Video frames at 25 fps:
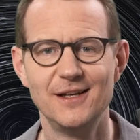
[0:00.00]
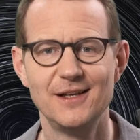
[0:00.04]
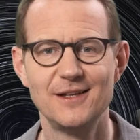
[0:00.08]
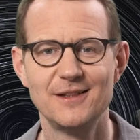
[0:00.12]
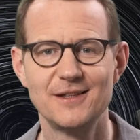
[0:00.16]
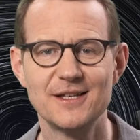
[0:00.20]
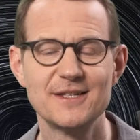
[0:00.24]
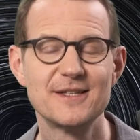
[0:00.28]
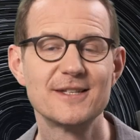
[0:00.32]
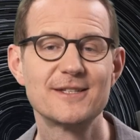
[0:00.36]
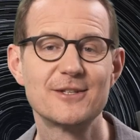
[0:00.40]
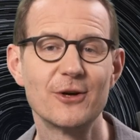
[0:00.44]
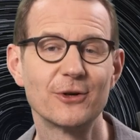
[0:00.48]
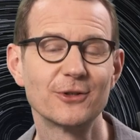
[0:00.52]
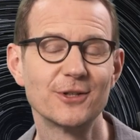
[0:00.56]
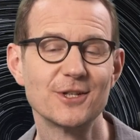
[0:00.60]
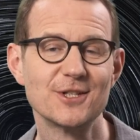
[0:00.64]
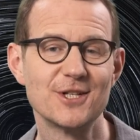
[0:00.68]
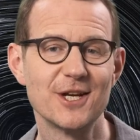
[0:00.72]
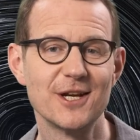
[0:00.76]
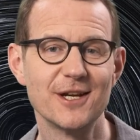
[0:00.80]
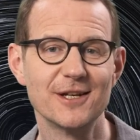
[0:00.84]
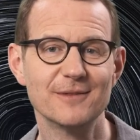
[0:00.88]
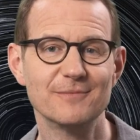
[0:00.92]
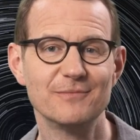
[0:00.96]
This is Doctor
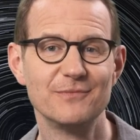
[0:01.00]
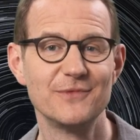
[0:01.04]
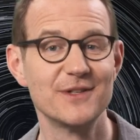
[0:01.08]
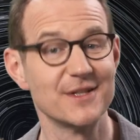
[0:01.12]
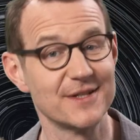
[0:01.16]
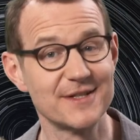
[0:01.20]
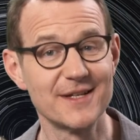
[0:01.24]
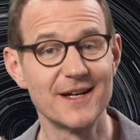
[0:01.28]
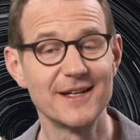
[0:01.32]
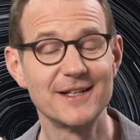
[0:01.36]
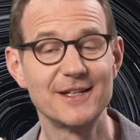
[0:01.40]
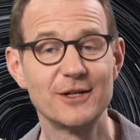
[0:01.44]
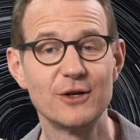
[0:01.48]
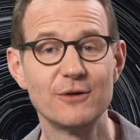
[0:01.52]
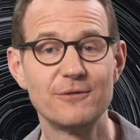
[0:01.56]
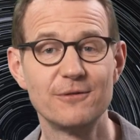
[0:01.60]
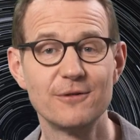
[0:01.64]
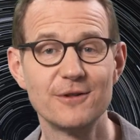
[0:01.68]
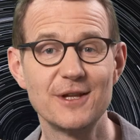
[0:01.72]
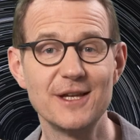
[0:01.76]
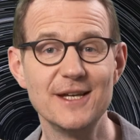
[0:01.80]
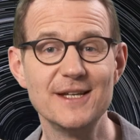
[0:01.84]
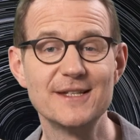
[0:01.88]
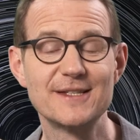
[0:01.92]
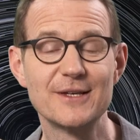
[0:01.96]
J, signing off
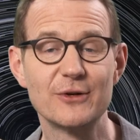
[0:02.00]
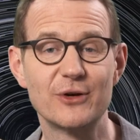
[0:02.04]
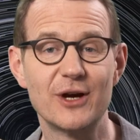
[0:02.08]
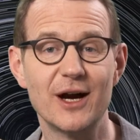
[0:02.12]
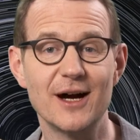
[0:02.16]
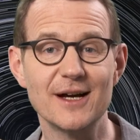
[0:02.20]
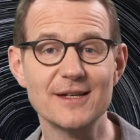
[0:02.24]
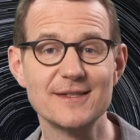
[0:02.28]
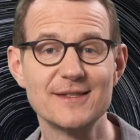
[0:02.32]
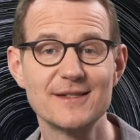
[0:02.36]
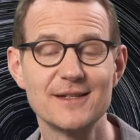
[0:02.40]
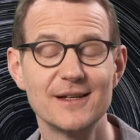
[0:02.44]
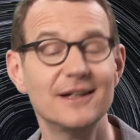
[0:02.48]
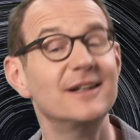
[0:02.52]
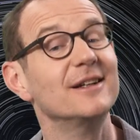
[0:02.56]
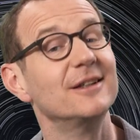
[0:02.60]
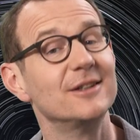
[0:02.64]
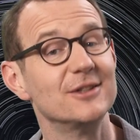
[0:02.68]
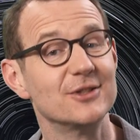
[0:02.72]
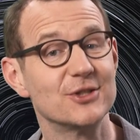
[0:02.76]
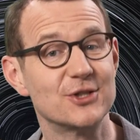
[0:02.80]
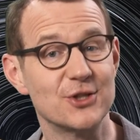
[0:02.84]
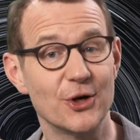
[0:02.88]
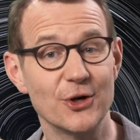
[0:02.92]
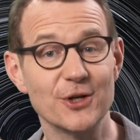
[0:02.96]
for the
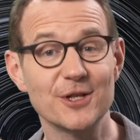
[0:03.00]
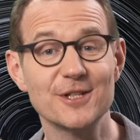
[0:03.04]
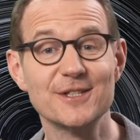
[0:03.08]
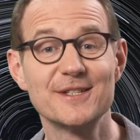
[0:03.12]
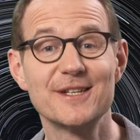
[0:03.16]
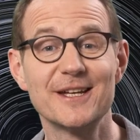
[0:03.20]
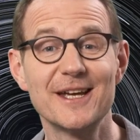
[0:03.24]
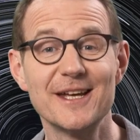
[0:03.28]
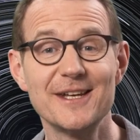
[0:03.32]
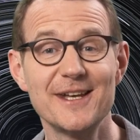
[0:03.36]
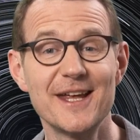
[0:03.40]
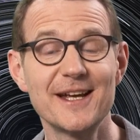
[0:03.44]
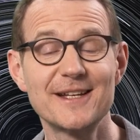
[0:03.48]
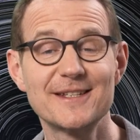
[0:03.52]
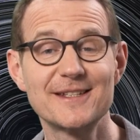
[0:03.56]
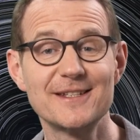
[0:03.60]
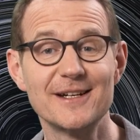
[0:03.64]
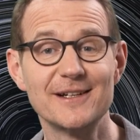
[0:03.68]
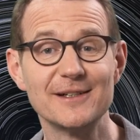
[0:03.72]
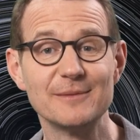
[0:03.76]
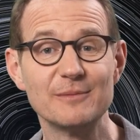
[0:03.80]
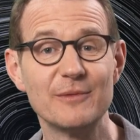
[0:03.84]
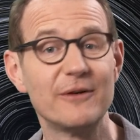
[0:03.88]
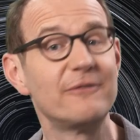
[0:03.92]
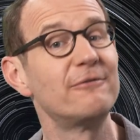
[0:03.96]
ESOcast. Join us again next
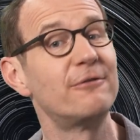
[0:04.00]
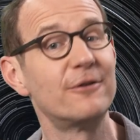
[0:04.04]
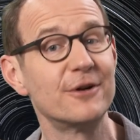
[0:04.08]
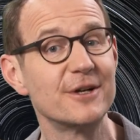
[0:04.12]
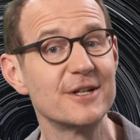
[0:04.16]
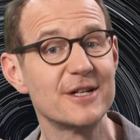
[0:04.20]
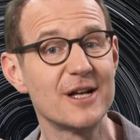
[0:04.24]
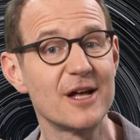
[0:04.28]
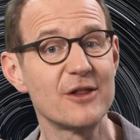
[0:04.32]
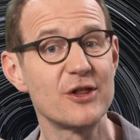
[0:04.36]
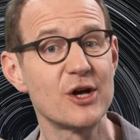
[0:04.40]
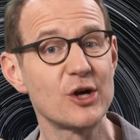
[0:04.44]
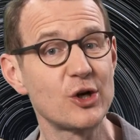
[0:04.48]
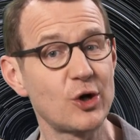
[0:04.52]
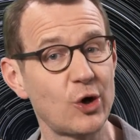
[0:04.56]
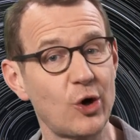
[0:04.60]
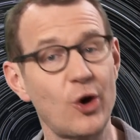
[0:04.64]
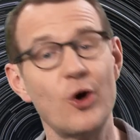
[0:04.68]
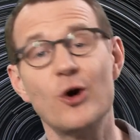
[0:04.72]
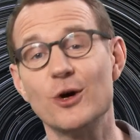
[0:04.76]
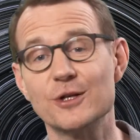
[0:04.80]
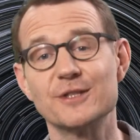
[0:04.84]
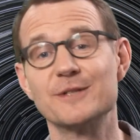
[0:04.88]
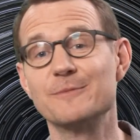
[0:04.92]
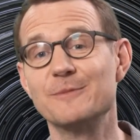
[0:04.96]
time for another
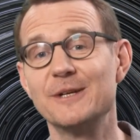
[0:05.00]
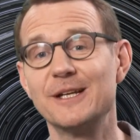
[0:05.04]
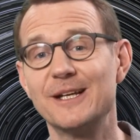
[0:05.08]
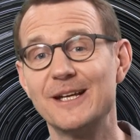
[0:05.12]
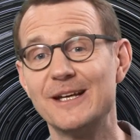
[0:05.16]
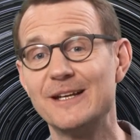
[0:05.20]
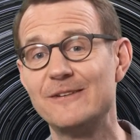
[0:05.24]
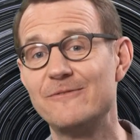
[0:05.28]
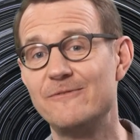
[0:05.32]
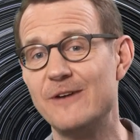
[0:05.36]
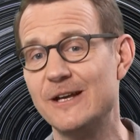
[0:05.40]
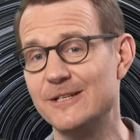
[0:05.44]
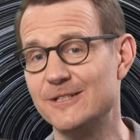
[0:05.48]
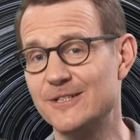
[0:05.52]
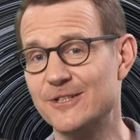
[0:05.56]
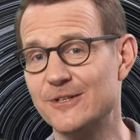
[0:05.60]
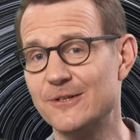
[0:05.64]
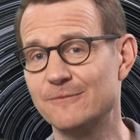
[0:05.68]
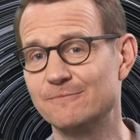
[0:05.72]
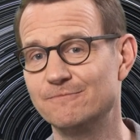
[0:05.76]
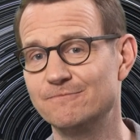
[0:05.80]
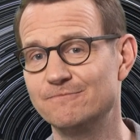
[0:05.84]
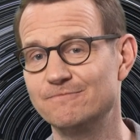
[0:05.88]
cosmic adventure.